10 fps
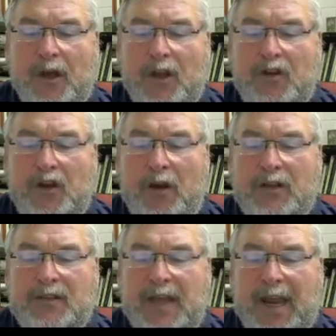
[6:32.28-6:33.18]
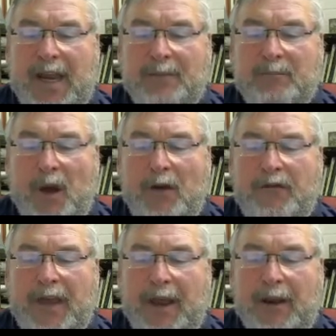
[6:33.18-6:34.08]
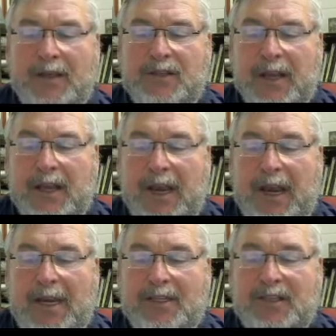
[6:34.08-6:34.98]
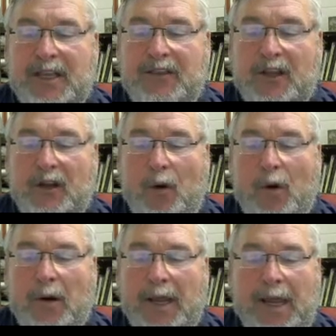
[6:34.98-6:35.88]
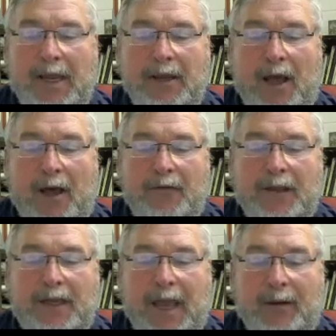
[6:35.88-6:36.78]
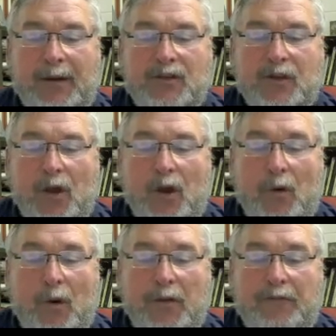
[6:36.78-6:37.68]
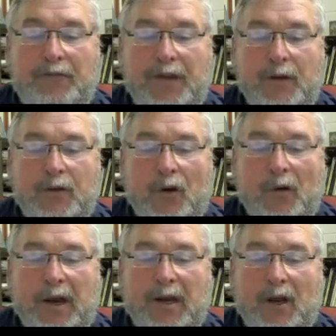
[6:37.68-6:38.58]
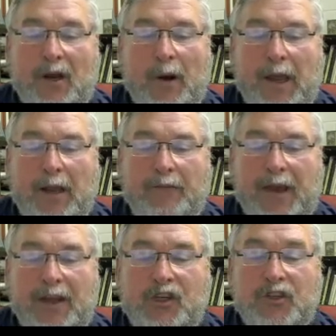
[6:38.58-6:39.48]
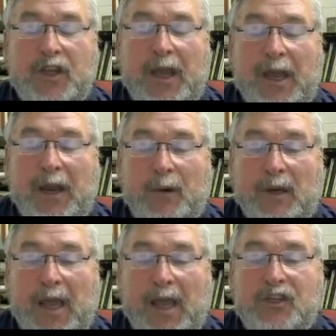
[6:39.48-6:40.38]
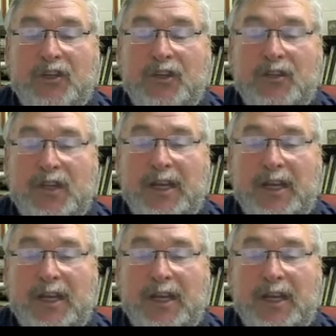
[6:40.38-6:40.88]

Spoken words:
Notice that in both counties, it is in the lower end of the counties where the fields are at lower elevations in relation to sea